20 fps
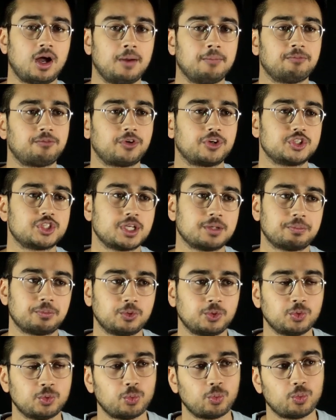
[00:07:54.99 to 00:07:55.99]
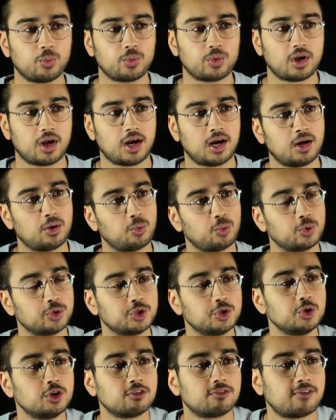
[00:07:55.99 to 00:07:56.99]
For example, we'll
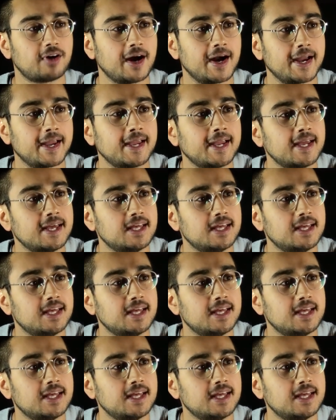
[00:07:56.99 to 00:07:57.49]
unify